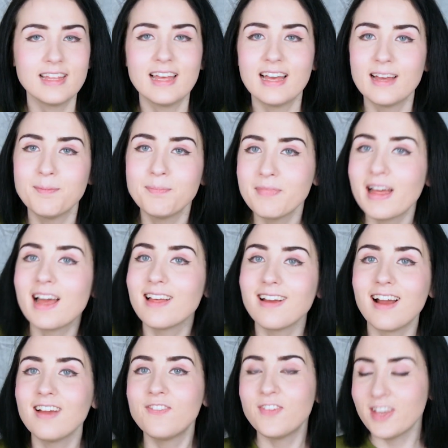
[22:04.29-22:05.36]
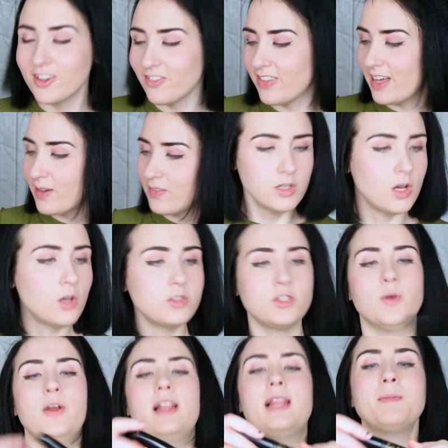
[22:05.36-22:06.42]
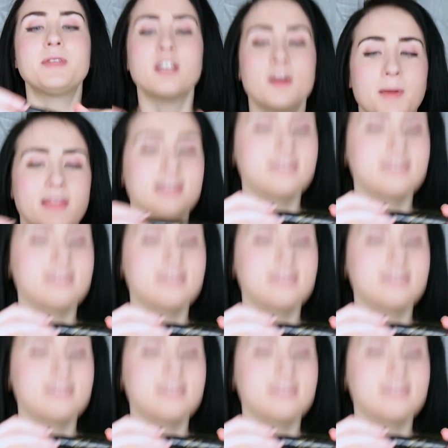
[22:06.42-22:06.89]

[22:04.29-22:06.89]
Yeah, I figured that. Also, let me talk about